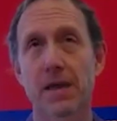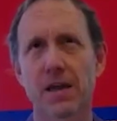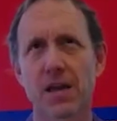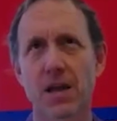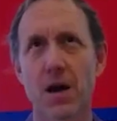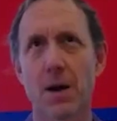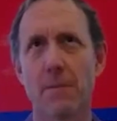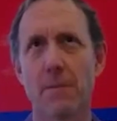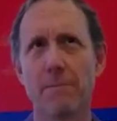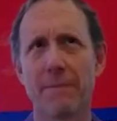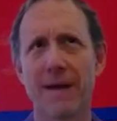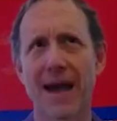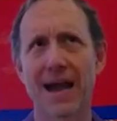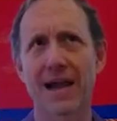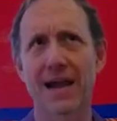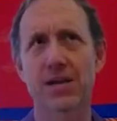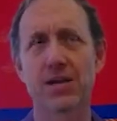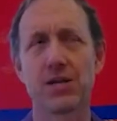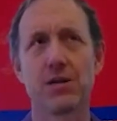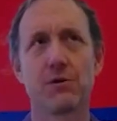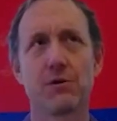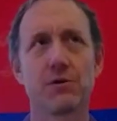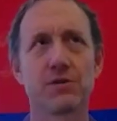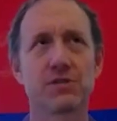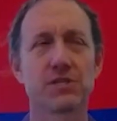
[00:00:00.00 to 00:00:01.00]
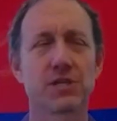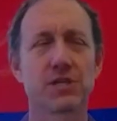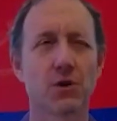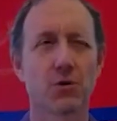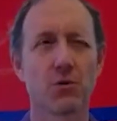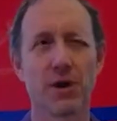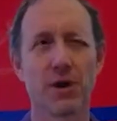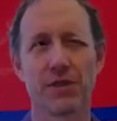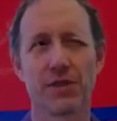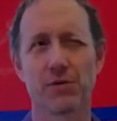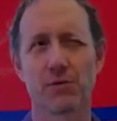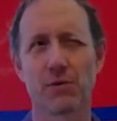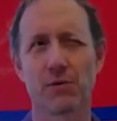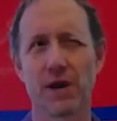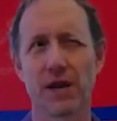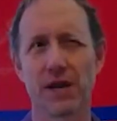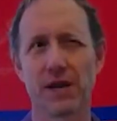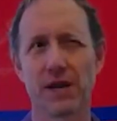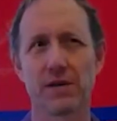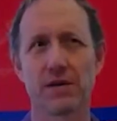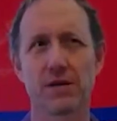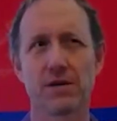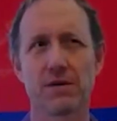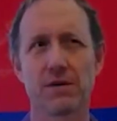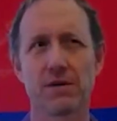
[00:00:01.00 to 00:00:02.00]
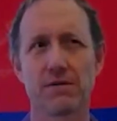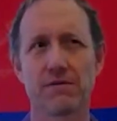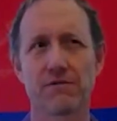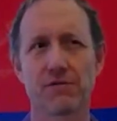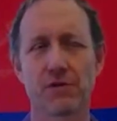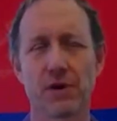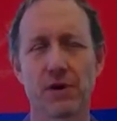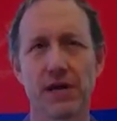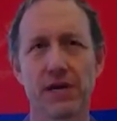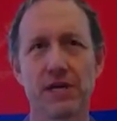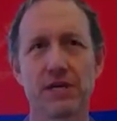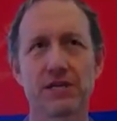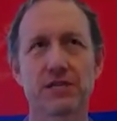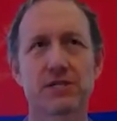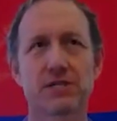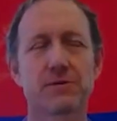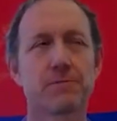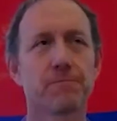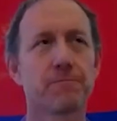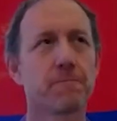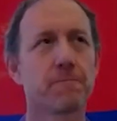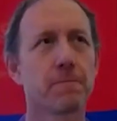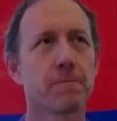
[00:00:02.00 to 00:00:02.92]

come back to you isn't quite the right phrase.